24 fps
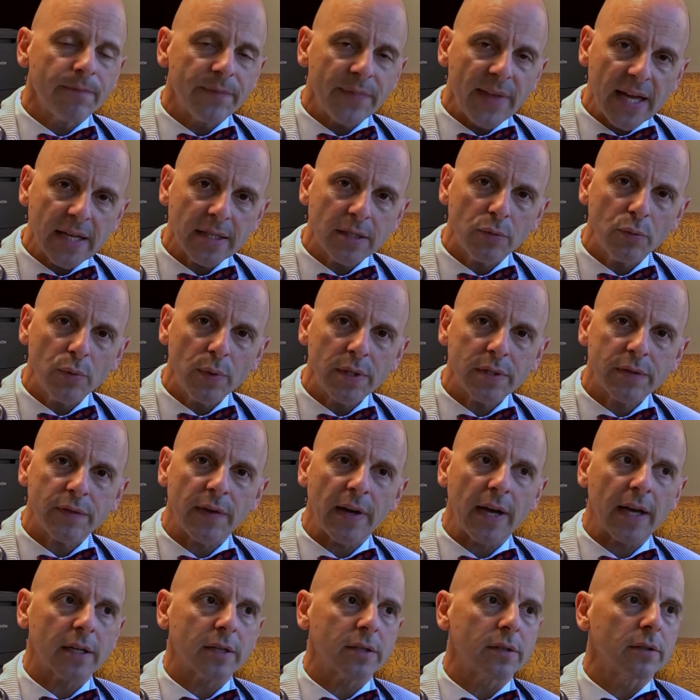that's a risk
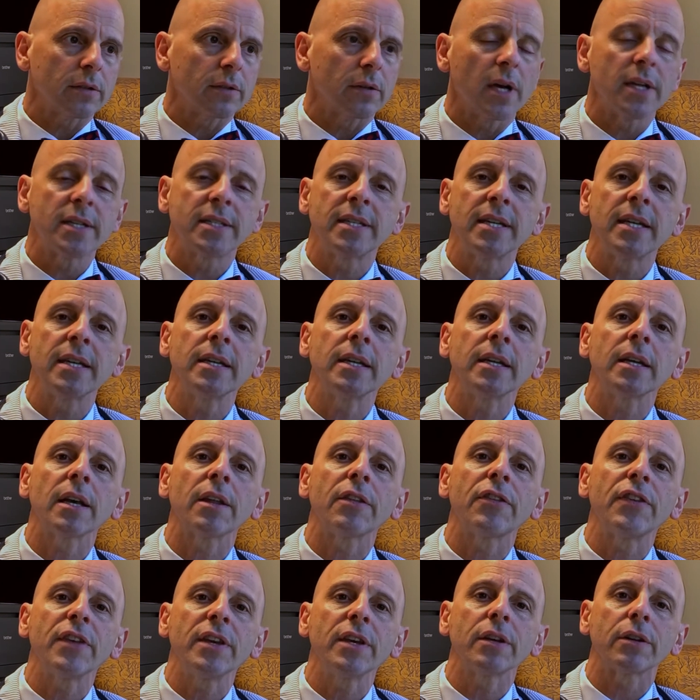factor. Attending a
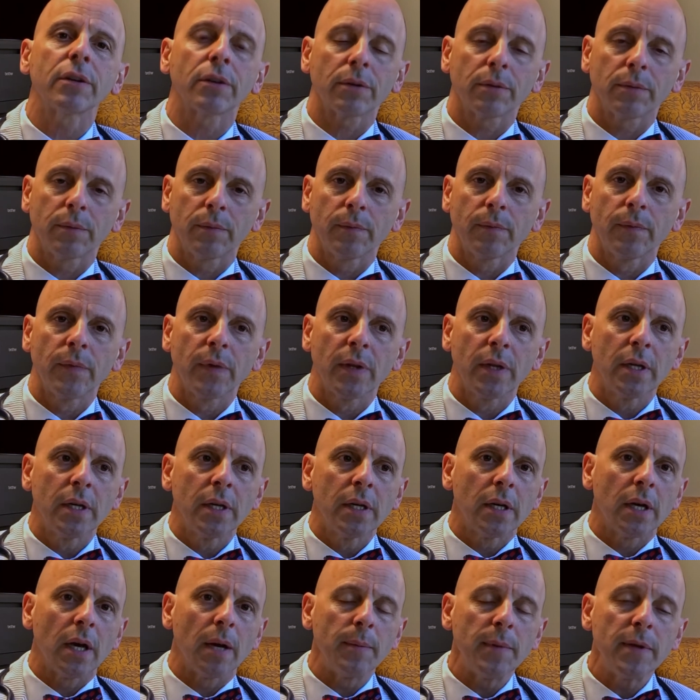theater,
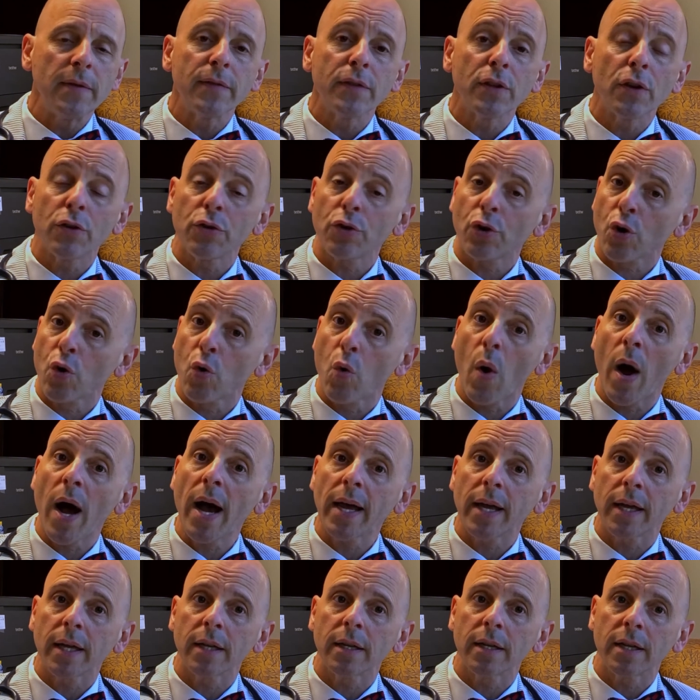even though you're
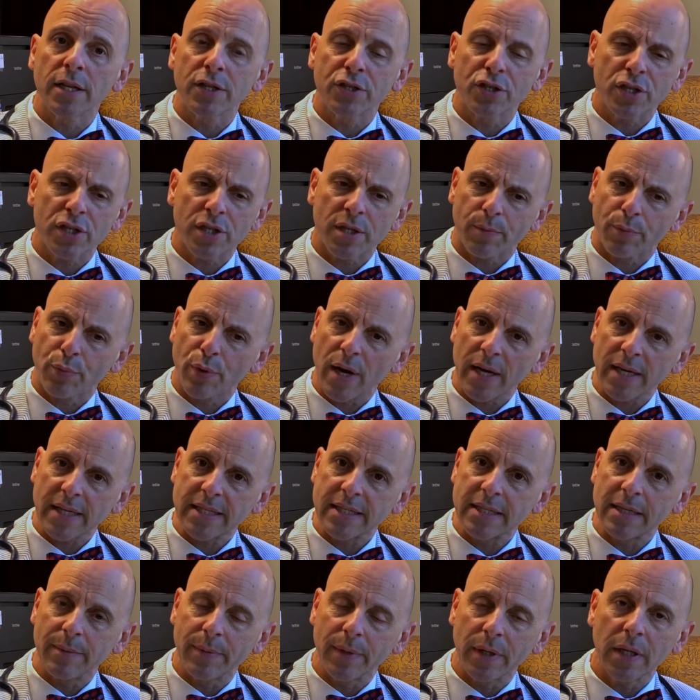quiet, it's just the
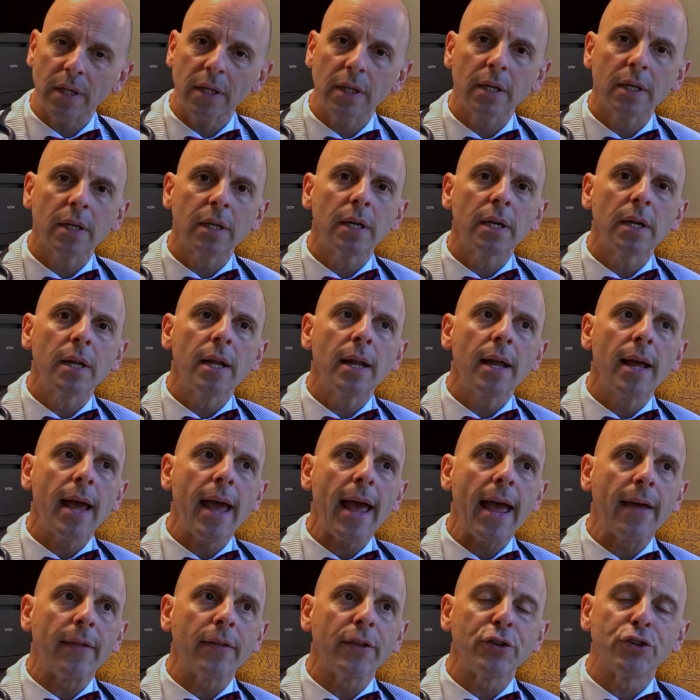proximity
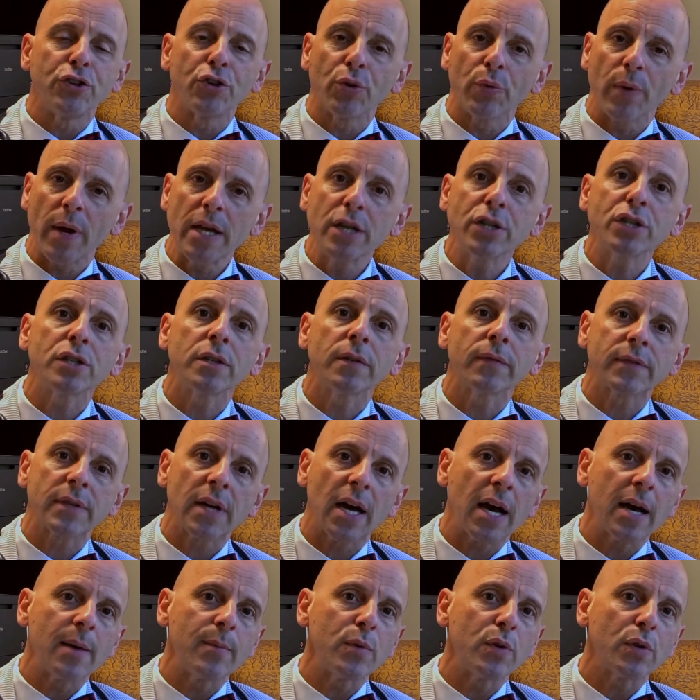and the duration of
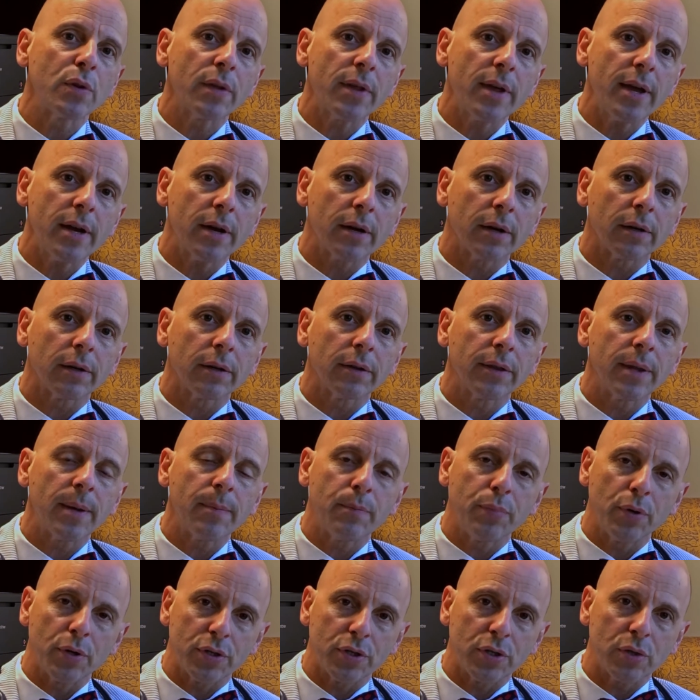time you're there
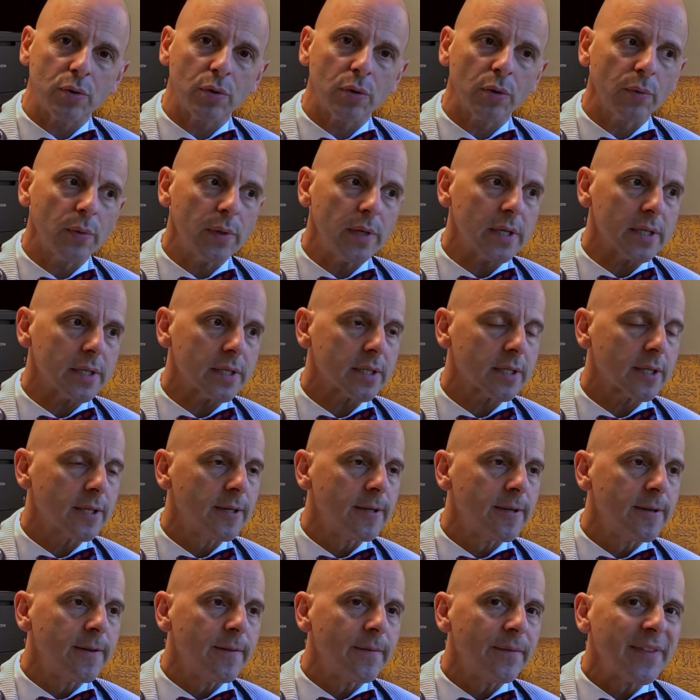that puts you at risk.
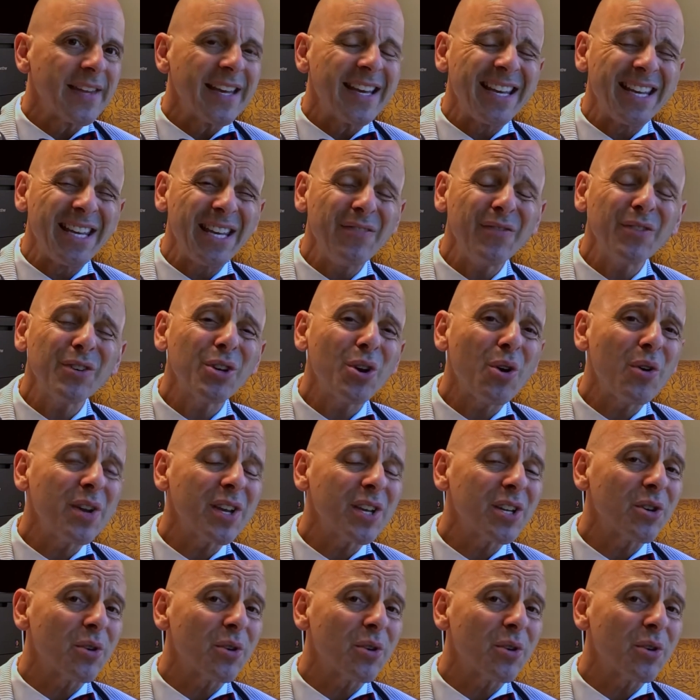Even going